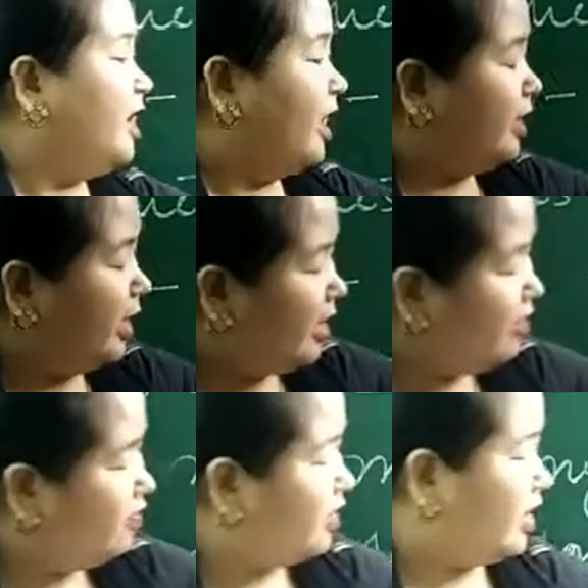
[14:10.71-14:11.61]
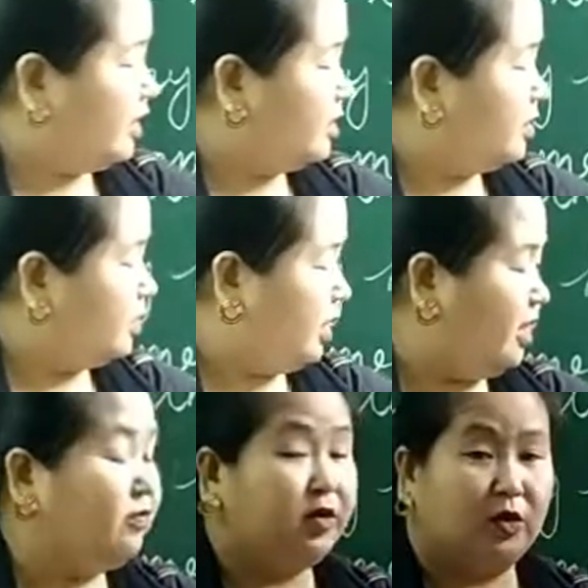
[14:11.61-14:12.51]
And
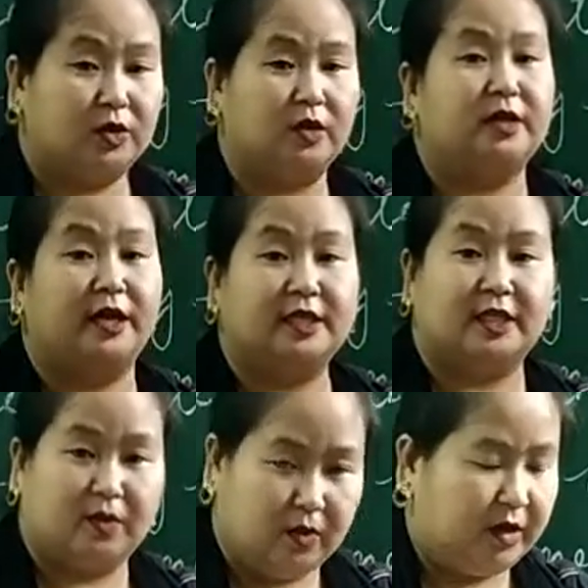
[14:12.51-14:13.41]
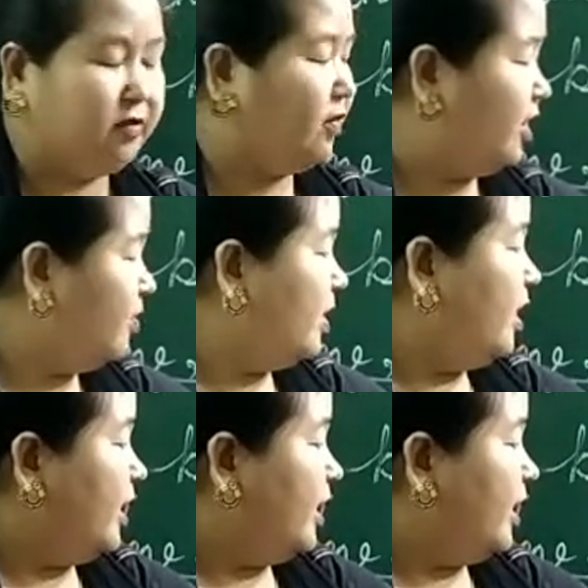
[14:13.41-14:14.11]
every also takes singular verb,